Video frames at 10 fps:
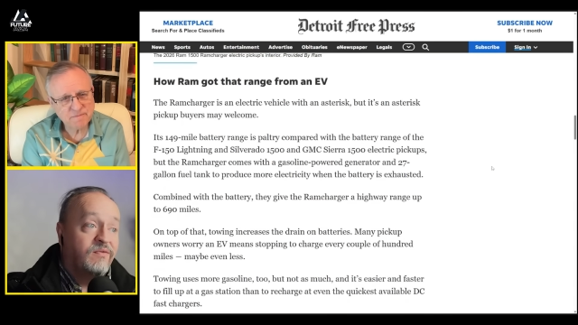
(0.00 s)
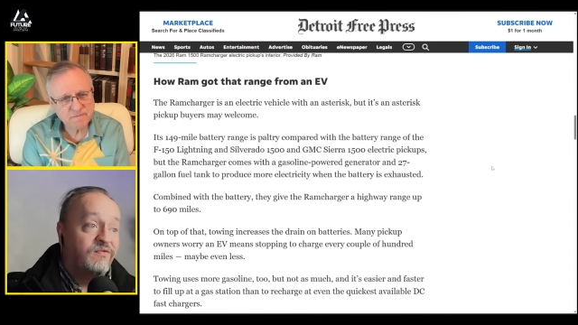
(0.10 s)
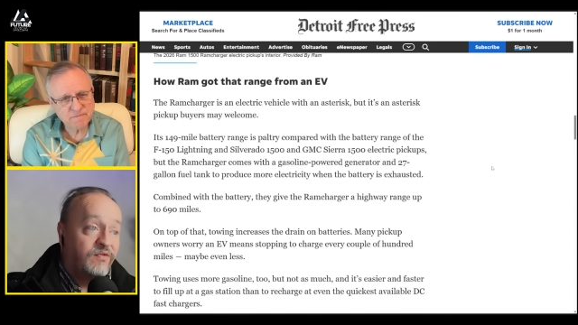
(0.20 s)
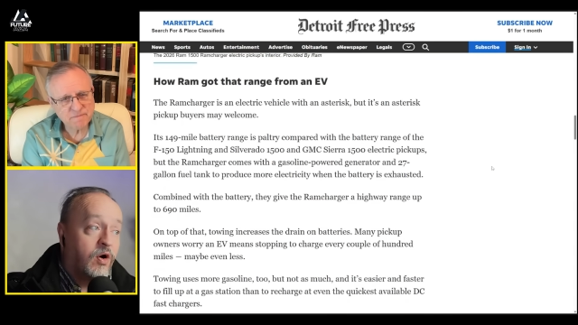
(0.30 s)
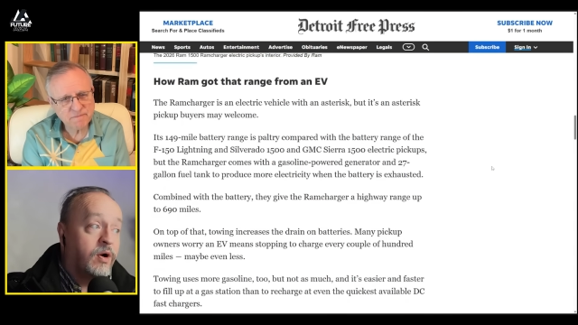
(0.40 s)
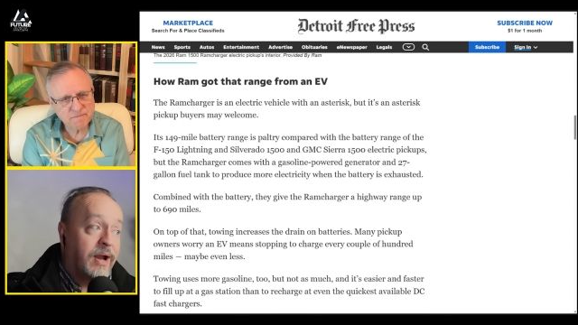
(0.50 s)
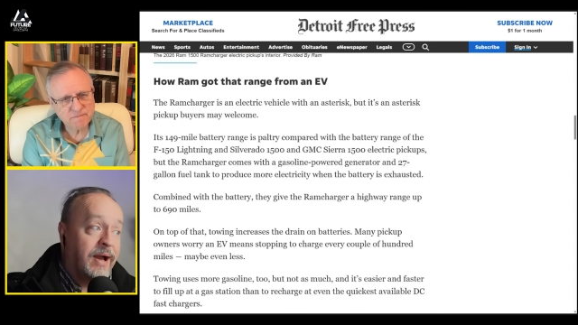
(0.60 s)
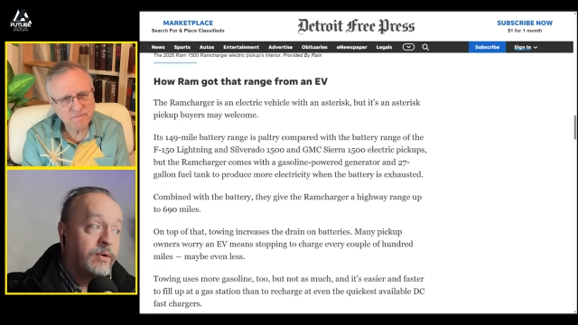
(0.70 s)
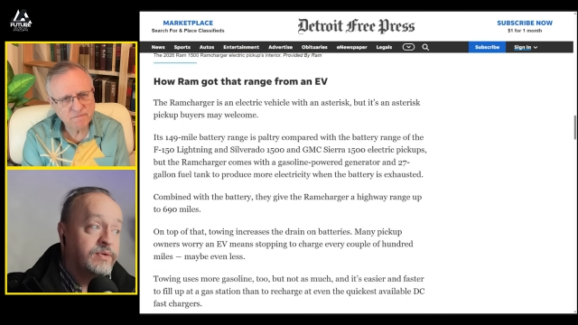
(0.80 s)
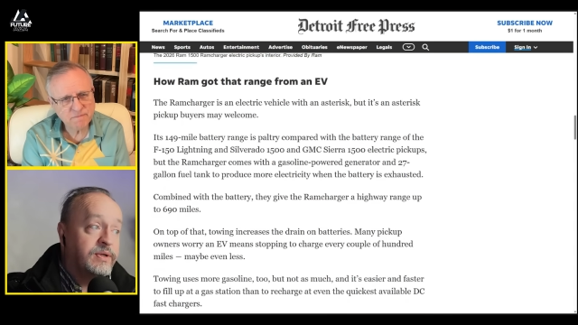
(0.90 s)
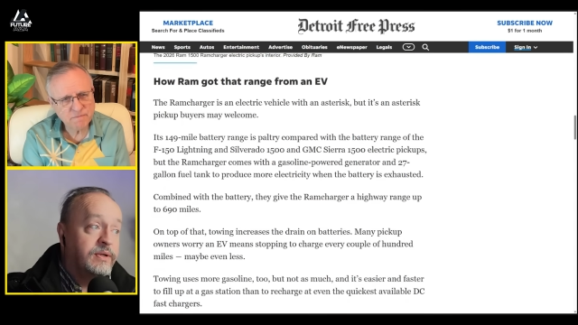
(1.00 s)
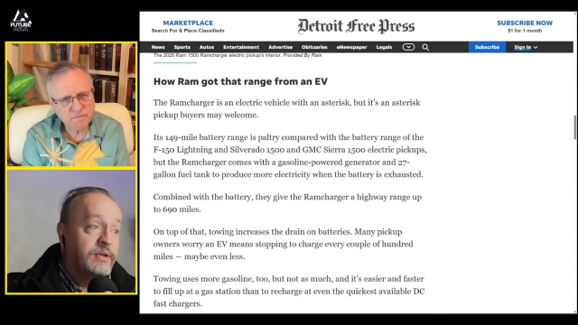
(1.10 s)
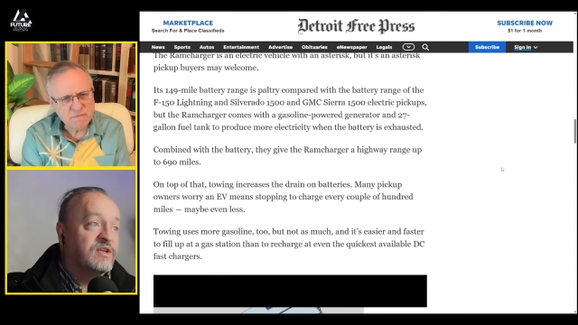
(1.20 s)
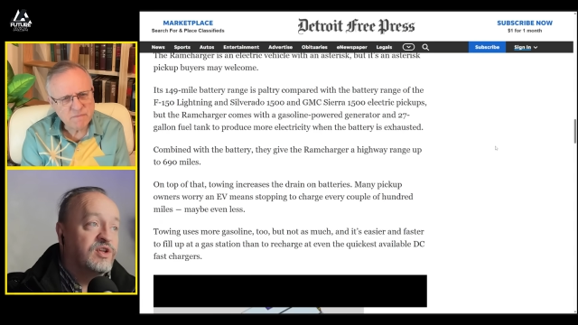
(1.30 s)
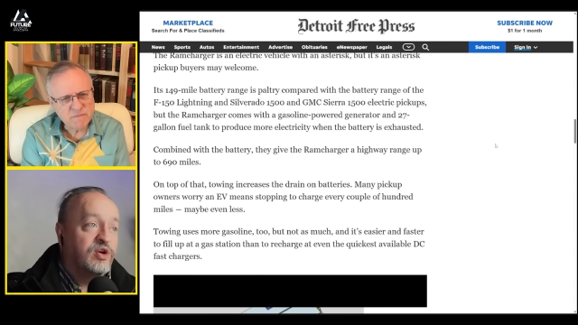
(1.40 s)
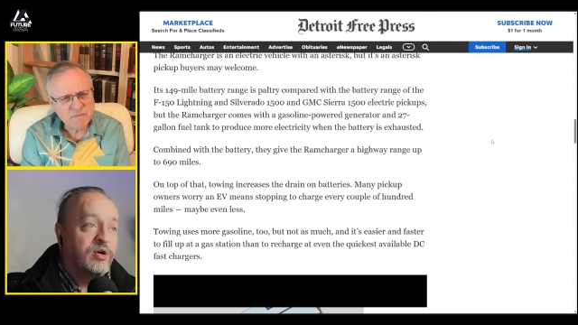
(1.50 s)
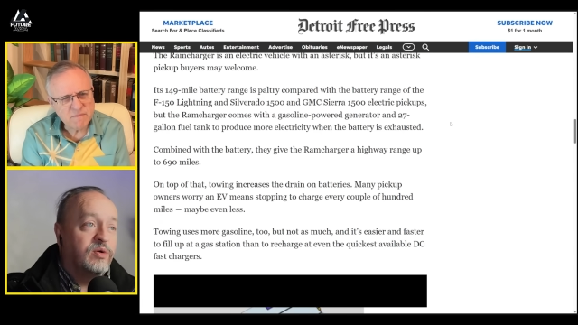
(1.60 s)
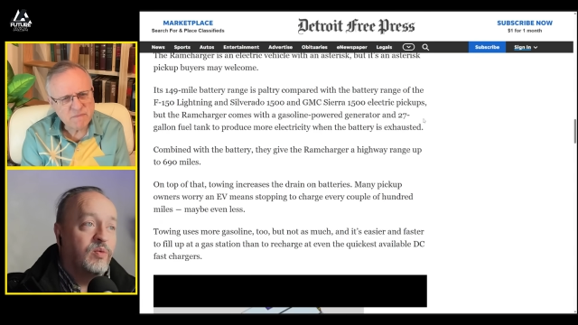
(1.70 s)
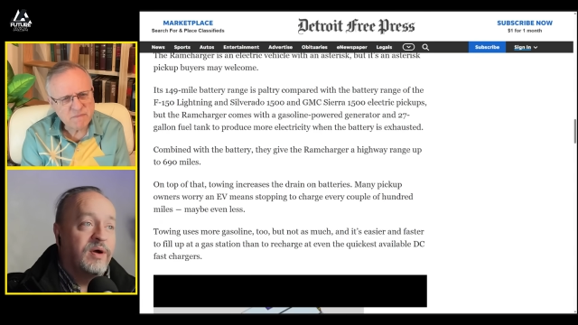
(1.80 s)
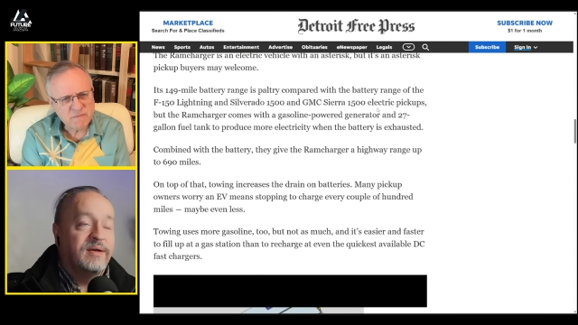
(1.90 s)
Speaker 1: far out. The
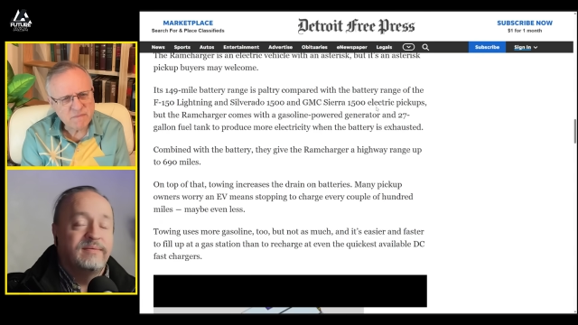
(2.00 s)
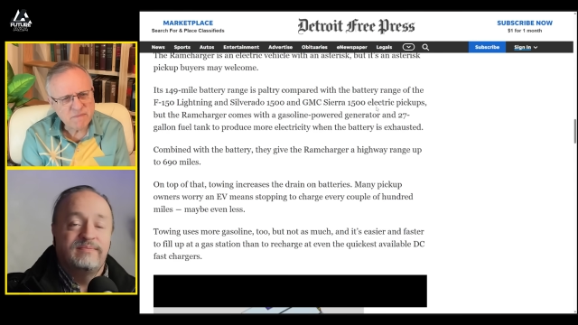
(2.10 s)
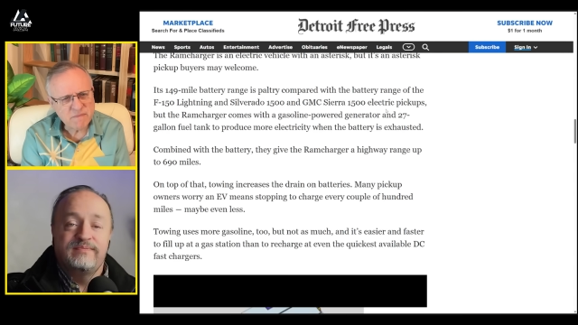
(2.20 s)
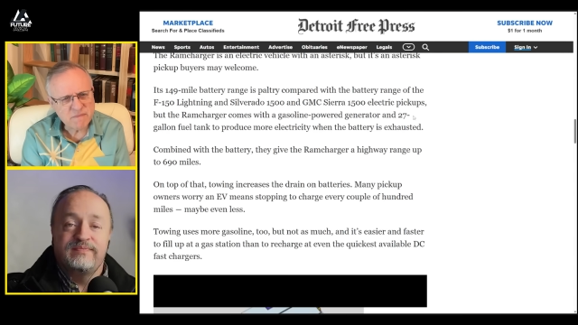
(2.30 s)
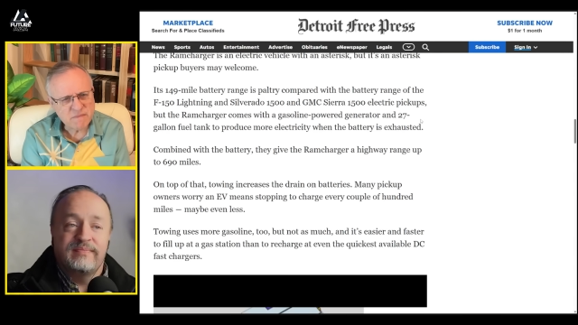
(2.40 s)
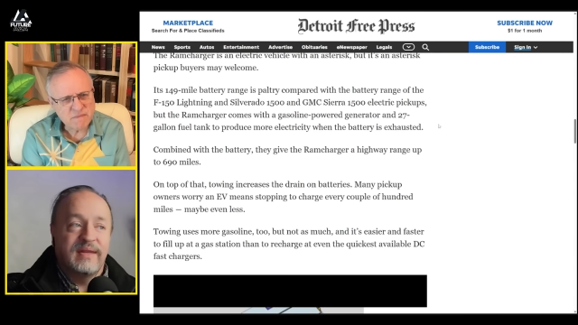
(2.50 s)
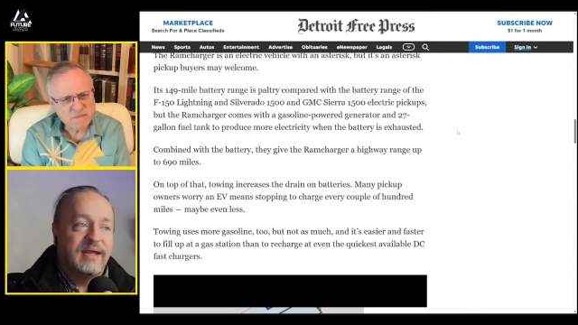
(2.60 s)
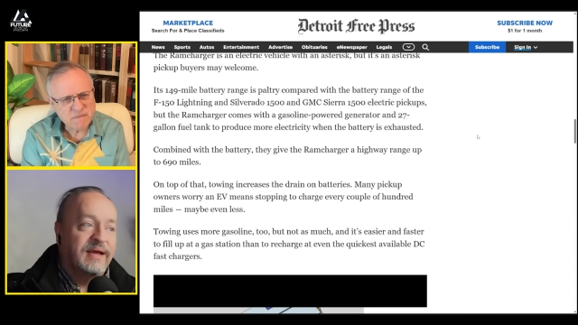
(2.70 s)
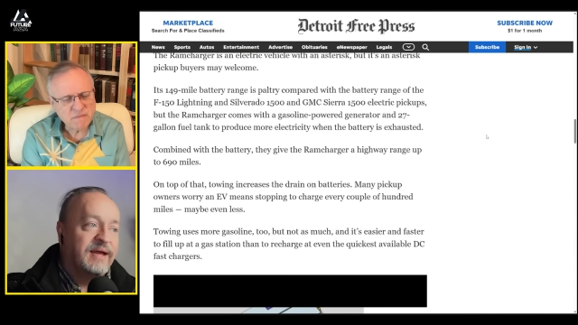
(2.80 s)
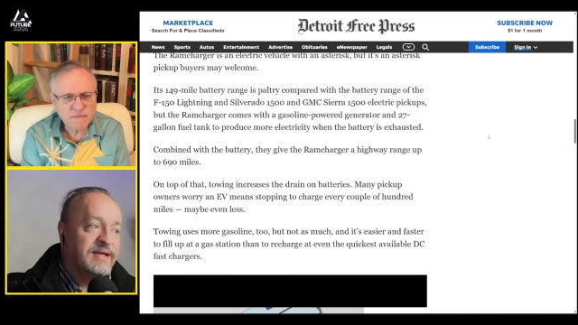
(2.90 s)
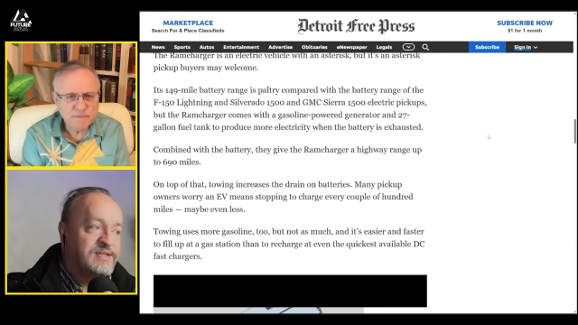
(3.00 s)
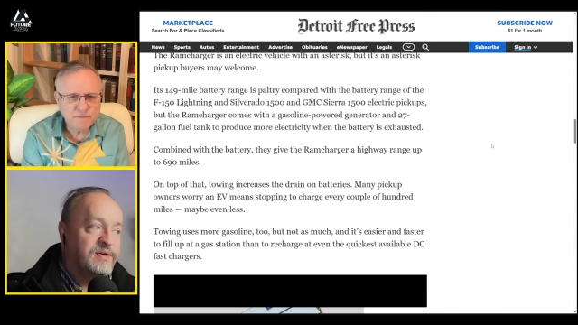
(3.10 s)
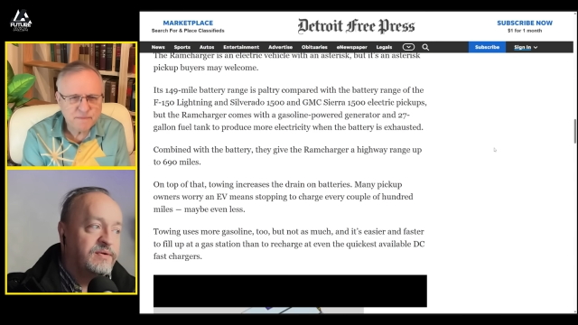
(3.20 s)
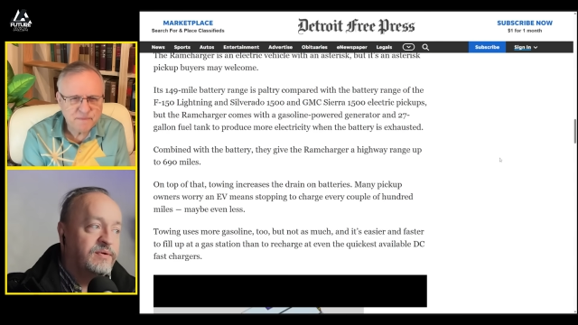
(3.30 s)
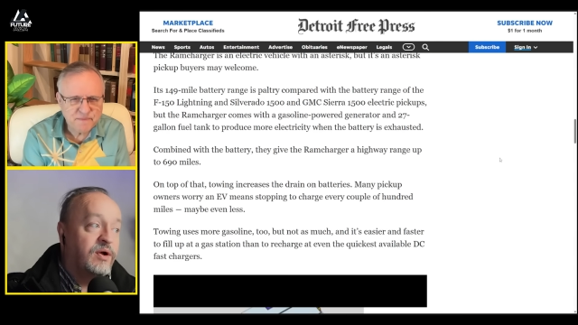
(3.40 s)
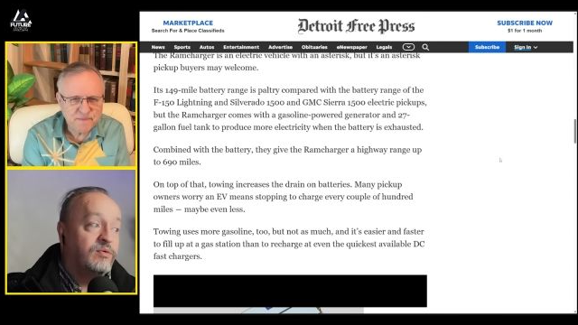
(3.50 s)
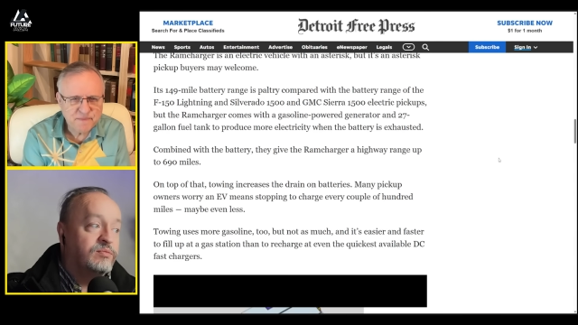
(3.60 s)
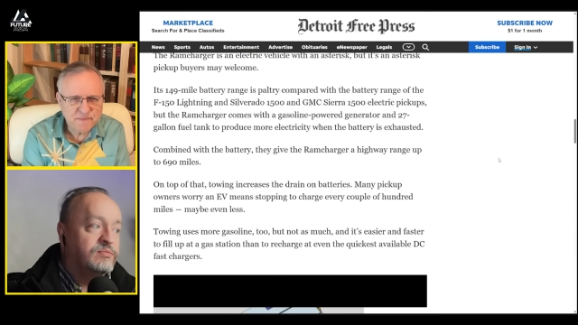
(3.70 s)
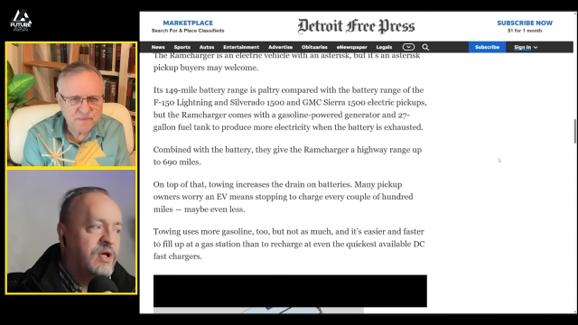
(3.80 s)
current one, yeah, has a, a,